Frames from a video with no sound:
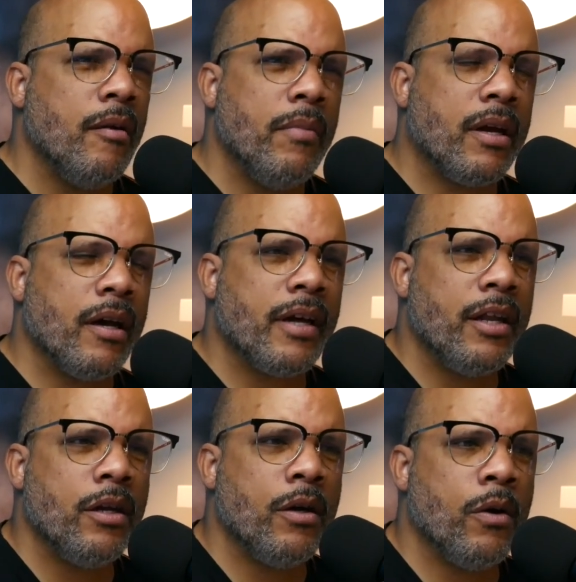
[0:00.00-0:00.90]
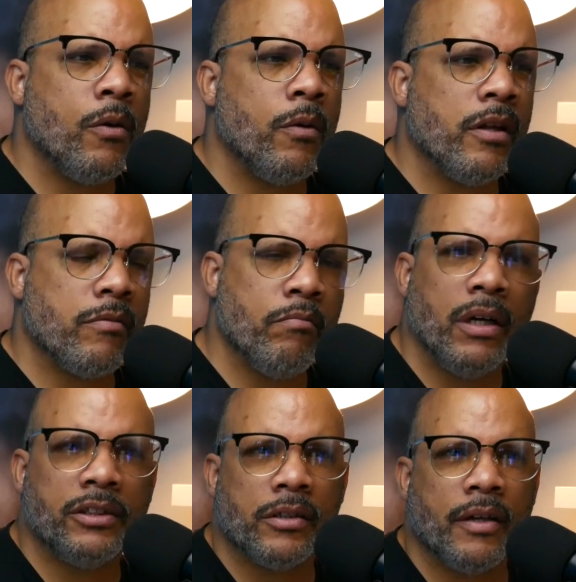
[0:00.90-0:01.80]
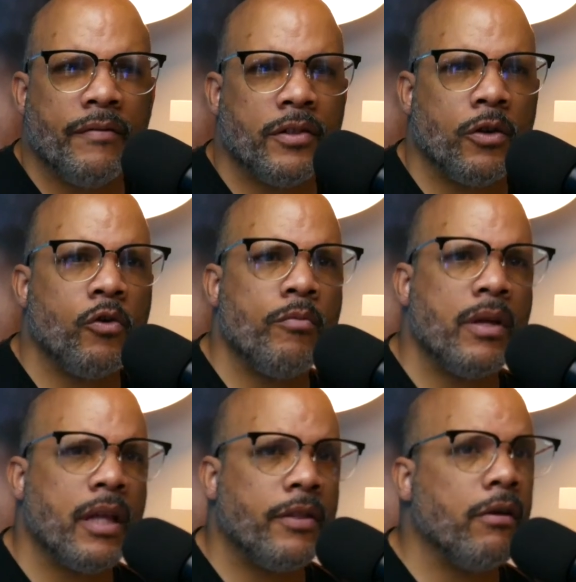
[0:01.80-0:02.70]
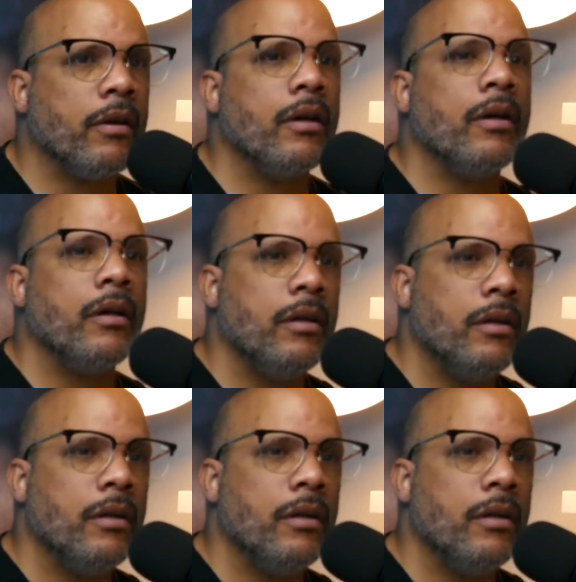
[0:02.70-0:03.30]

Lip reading: Because I know as much as they've told me that they're good,